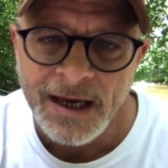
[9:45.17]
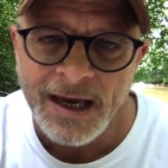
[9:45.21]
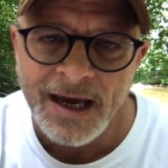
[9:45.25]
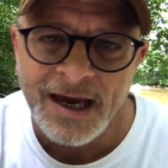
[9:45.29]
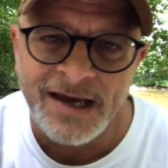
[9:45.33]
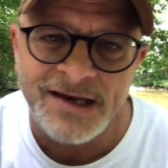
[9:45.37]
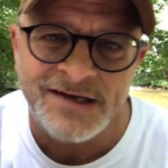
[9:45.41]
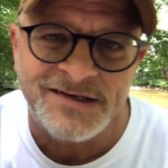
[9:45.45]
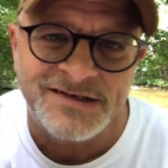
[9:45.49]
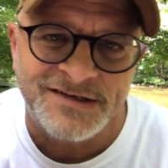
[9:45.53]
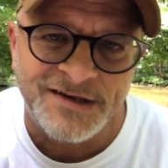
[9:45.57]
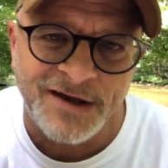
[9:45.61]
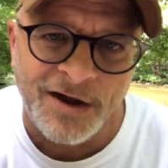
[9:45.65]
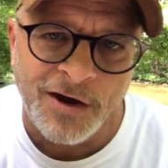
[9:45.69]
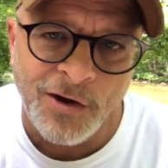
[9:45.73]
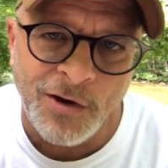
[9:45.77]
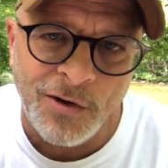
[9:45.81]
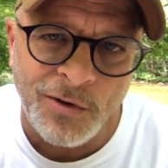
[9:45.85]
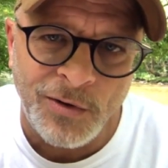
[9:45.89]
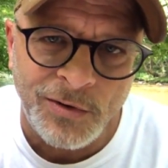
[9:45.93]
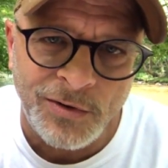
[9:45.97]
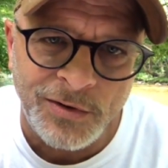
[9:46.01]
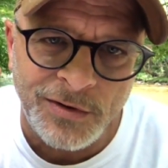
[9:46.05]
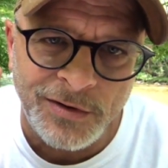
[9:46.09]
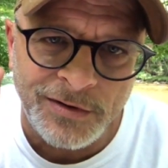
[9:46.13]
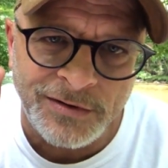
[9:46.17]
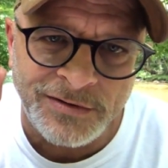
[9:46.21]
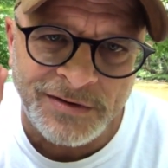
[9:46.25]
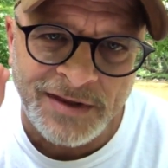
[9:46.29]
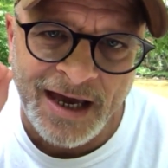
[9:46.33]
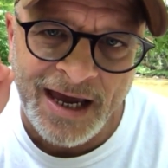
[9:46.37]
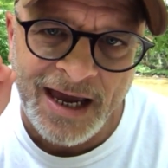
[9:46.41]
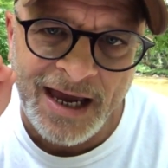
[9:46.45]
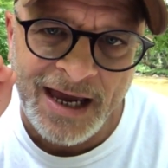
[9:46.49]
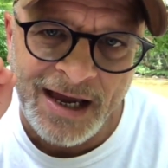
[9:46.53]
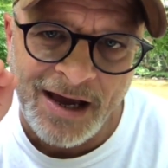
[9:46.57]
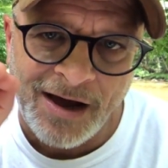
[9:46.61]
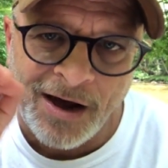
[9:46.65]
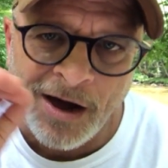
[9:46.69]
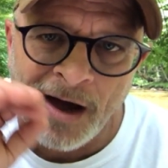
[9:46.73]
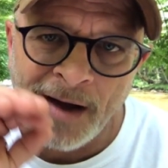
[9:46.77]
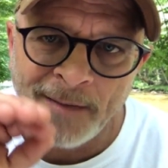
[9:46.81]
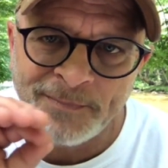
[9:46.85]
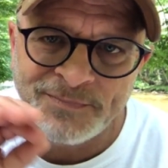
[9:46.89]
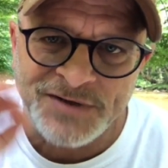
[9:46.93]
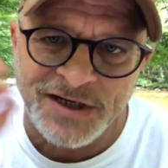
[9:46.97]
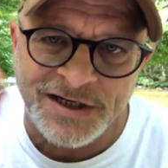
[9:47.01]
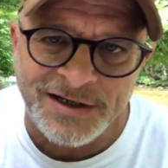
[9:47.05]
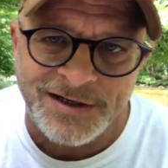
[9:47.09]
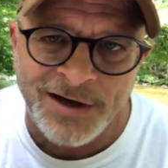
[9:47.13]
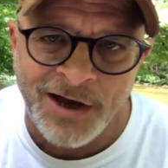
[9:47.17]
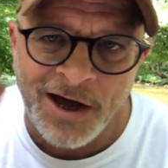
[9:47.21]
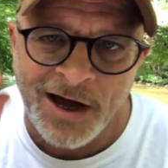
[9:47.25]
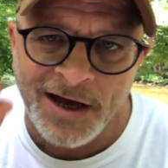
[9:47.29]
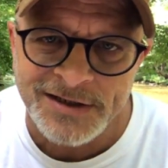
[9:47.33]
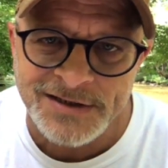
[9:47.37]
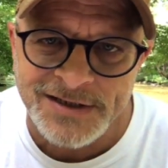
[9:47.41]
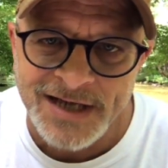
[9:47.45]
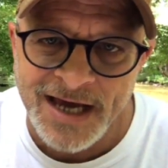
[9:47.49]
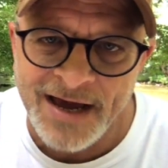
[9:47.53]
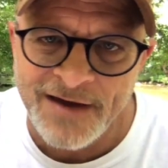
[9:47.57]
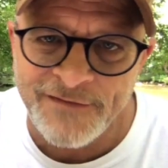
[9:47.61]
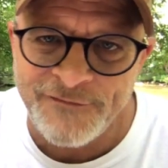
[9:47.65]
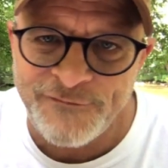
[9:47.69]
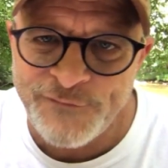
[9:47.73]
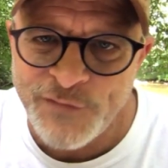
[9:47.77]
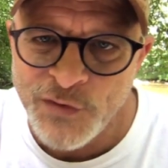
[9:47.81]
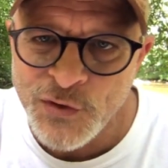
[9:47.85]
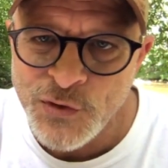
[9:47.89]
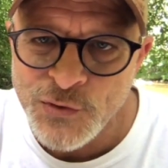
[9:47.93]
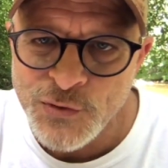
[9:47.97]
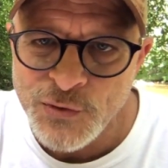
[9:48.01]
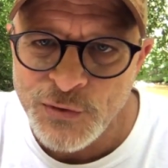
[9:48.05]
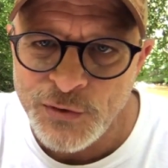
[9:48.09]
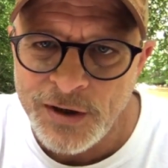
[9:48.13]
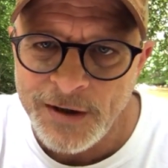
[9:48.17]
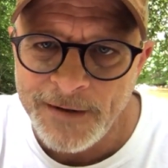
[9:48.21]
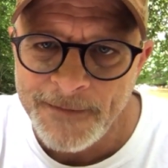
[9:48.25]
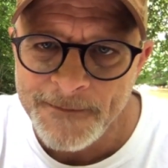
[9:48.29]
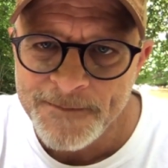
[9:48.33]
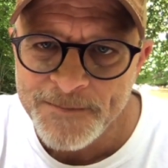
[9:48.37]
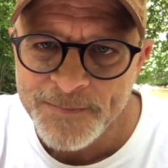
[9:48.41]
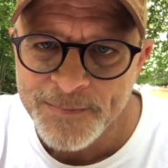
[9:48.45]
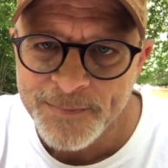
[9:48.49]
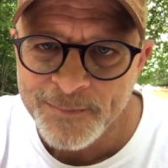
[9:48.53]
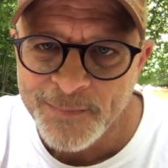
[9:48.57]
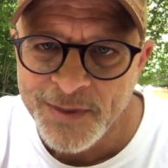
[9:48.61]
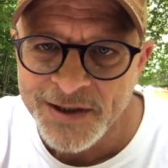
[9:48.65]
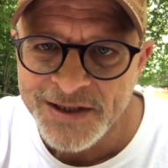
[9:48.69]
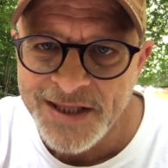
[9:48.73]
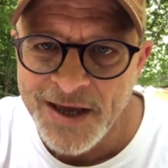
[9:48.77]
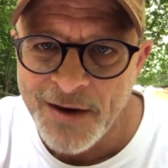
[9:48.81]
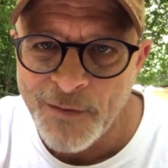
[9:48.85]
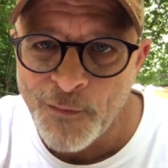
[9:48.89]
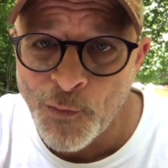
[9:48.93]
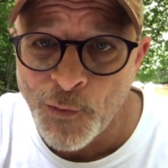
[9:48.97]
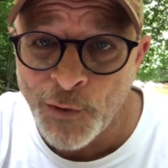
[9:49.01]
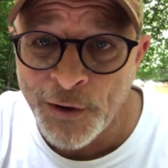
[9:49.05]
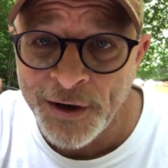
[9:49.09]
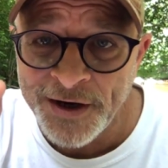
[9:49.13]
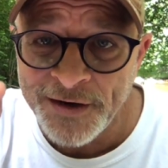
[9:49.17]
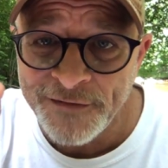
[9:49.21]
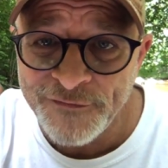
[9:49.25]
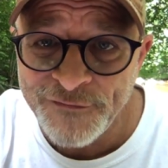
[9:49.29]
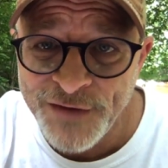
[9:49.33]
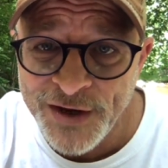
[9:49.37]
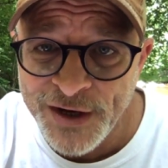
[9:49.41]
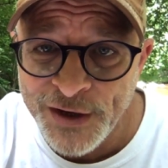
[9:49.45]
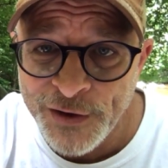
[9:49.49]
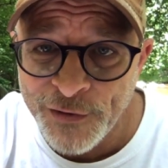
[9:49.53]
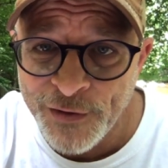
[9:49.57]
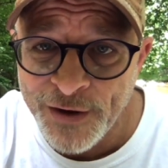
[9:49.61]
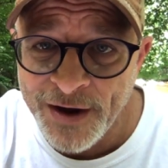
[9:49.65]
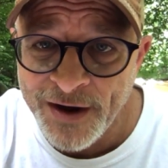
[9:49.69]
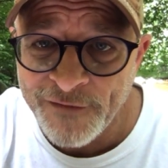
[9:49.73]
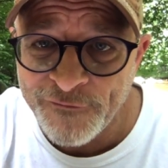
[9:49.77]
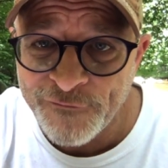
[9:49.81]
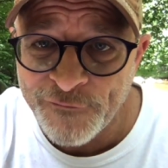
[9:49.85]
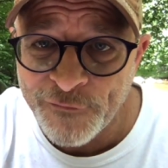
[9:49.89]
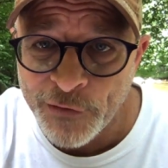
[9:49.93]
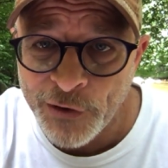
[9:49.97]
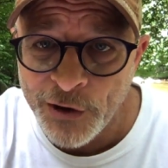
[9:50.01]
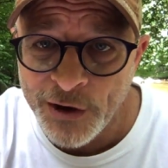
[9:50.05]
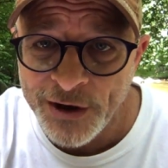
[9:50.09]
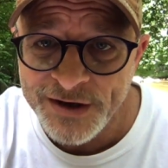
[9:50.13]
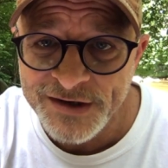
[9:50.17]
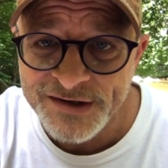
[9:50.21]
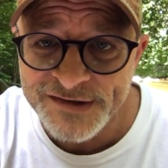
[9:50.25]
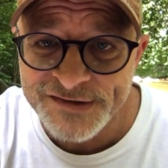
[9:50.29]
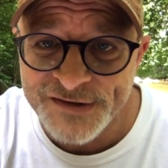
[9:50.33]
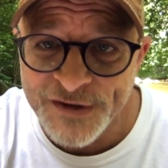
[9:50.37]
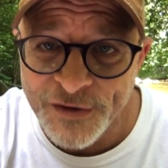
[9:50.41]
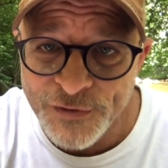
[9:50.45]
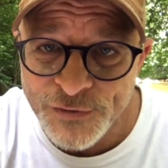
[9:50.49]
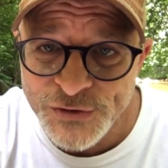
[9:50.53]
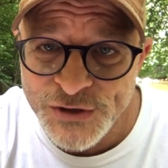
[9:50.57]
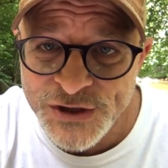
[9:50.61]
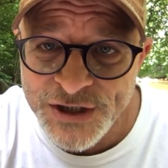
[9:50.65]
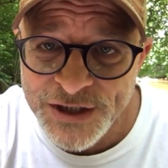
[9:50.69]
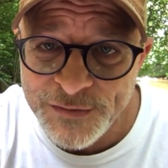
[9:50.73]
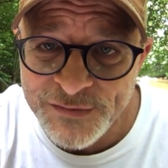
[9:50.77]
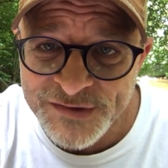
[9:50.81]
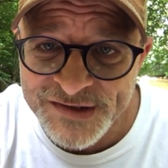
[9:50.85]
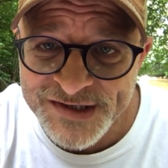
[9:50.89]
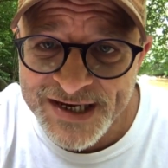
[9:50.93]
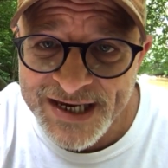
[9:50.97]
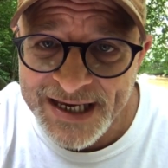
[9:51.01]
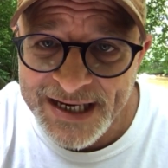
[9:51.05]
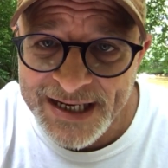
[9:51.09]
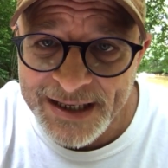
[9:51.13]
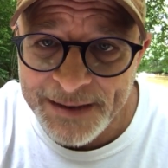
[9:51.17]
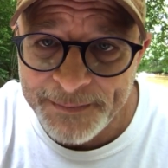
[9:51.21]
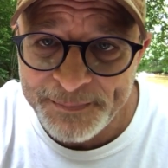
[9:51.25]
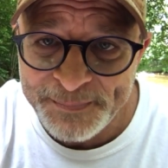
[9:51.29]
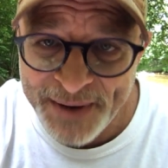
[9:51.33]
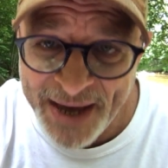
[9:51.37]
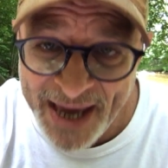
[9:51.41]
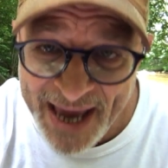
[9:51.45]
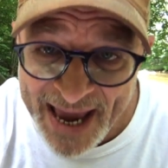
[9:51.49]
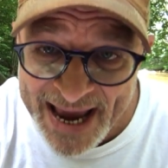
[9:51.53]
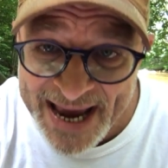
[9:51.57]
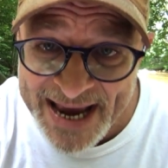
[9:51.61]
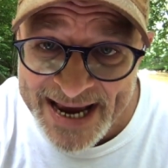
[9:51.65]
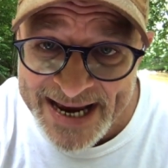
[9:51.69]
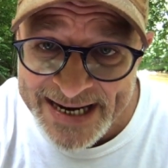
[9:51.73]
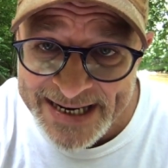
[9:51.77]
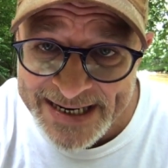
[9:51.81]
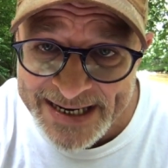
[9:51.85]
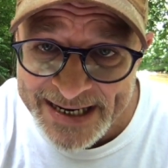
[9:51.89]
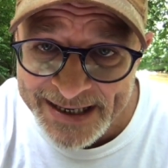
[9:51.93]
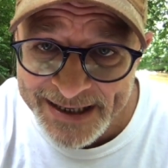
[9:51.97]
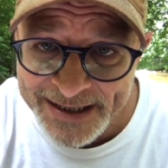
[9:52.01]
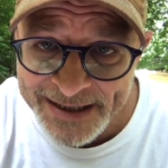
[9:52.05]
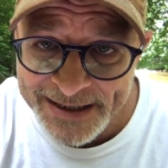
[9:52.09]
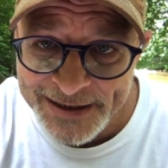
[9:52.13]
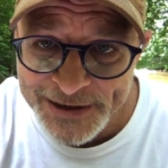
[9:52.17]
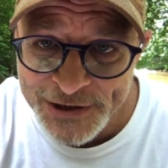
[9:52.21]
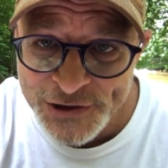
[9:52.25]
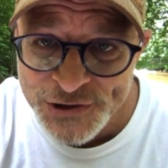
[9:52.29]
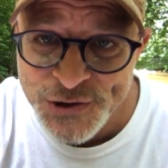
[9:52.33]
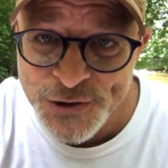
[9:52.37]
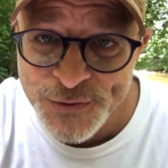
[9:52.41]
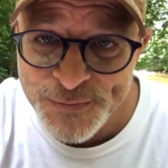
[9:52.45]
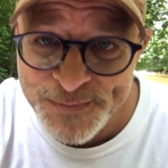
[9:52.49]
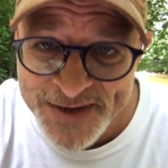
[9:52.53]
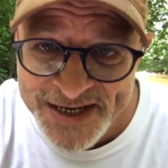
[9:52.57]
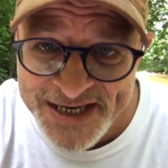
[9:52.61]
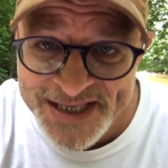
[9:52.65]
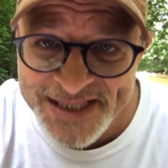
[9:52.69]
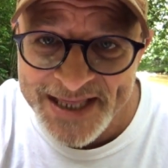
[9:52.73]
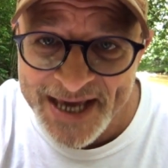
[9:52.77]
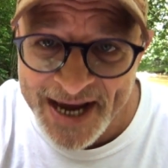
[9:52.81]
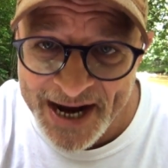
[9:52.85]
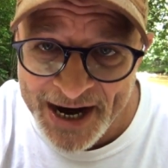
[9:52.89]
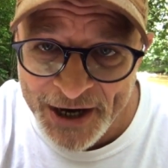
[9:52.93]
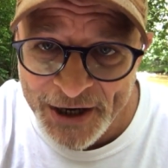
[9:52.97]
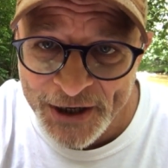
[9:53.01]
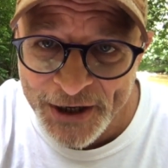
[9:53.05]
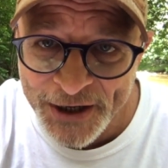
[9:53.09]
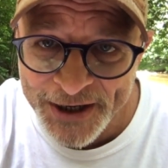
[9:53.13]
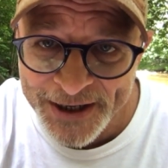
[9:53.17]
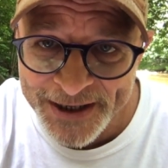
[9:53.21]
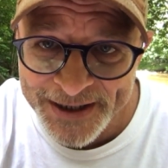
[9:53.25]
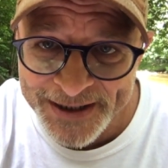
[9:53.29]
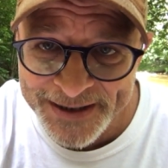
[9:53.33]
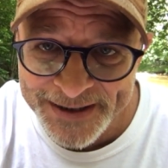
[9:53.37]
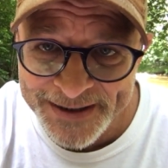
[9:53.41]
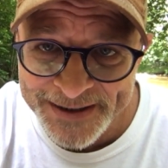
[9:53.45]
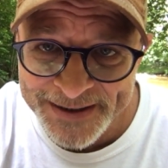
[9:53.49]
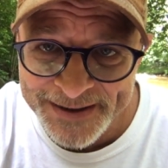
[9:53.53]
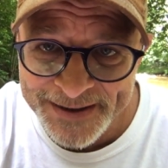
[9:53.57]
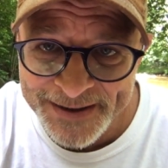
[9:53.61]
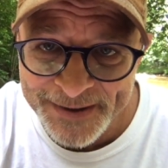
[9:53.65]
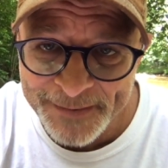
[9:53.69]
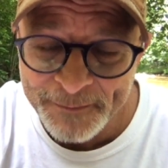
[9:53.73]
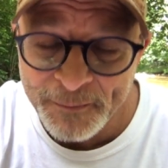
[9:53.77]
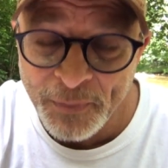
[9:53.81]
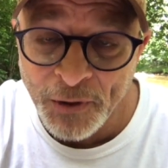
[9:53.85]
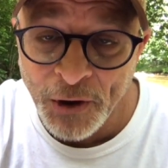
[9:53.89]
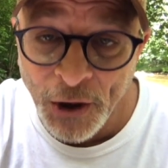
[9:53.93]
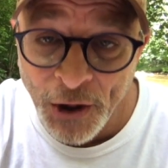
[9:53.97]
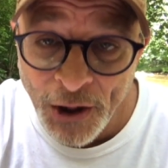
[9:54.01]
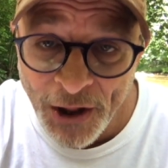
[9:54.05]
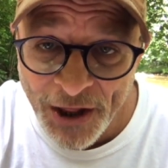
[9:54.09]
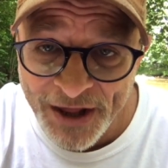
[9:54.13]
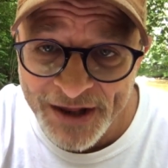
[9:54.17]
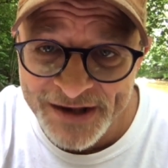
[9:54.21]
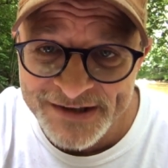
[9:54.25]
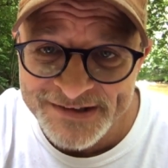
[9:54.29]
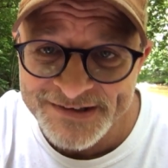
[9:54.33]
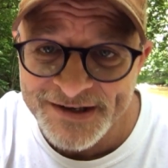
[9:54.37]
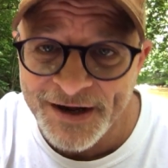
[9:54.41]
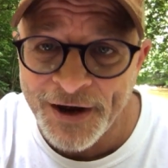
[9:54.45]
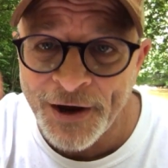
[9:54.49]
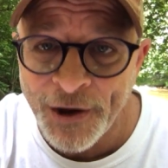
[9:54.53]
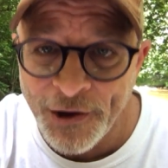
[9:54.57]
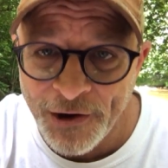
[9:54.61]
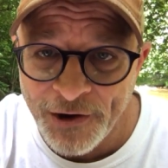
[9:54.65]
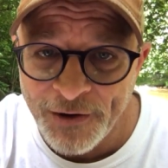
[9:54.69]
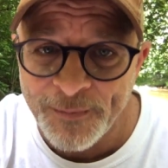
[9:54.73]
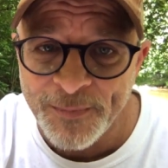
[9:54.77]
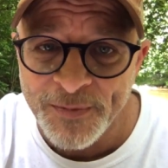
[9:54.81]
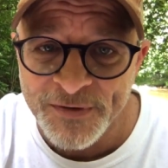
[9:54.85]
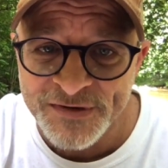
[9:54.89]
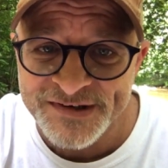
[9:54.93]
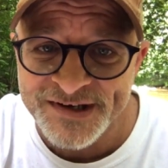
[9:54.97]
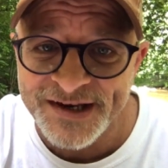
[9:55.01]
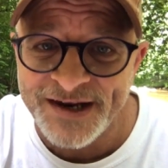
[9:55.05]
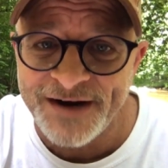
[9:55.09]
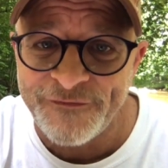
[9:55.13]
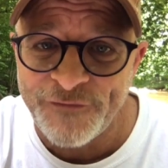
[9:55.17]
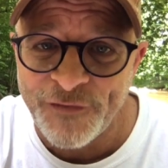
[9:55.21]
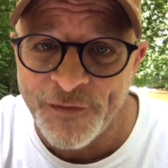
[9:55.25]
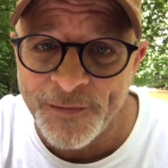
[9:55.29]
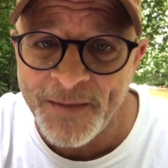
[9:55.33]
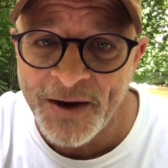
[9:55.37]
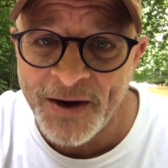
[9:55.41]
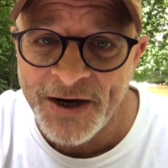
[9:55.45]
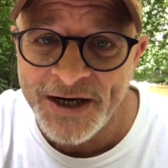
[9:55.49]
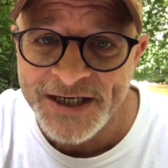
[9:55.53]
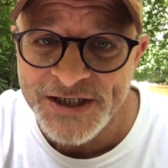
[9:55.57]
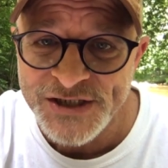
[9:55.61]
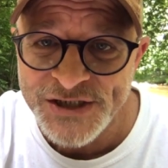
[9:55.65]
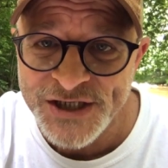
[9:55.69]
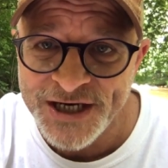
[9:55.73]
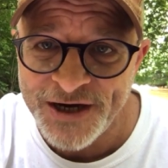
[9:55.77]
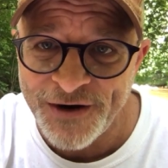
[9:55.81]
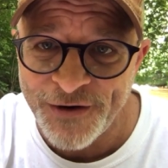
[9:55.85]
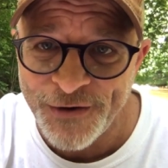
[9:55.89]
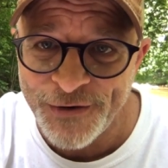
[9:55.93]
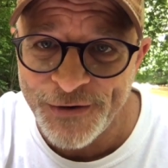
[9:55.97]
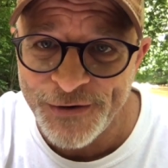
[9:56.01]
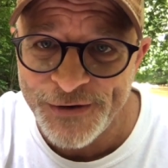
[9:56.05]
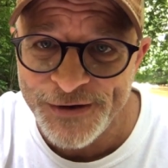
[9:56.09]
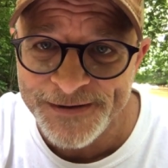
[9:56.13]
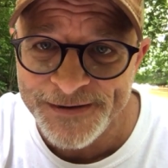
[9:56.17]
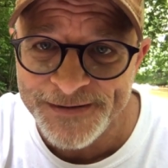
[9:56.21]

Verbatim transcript: And so they opted not to have food but they wanted a vendor out front. So she was getting paid to be there, plus 100% of her money she earned.